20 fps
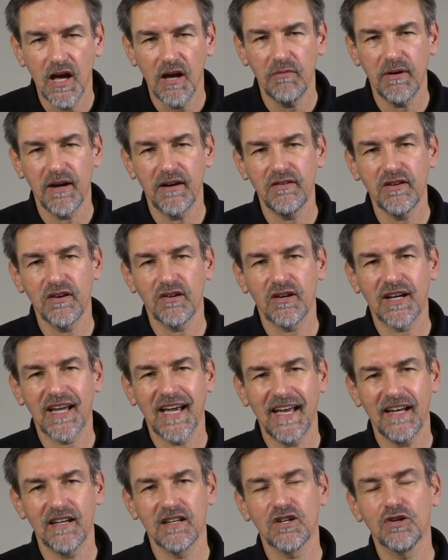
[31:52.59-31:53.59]
where you
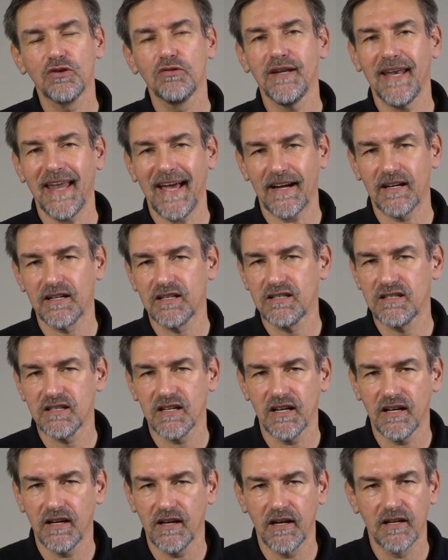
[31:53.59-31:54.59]
can connect
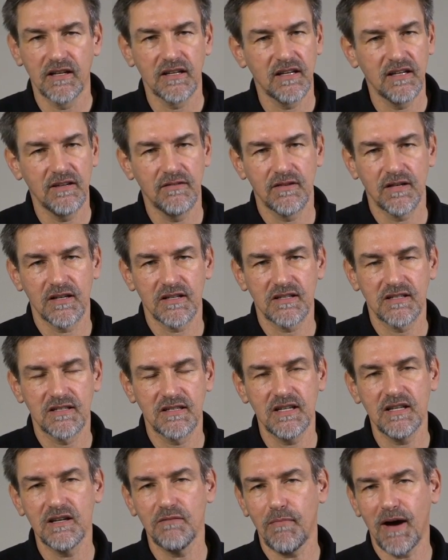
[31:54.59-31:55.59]
even a
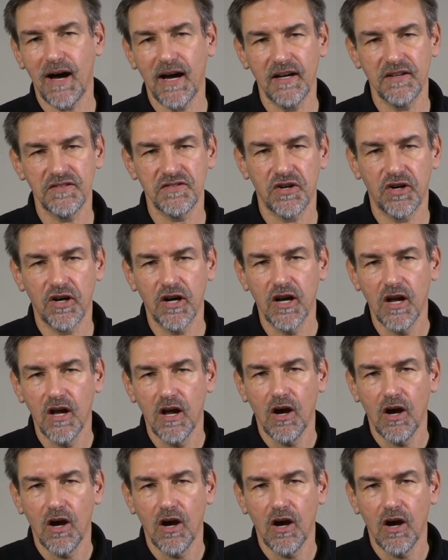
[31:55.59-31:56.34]
cinemizer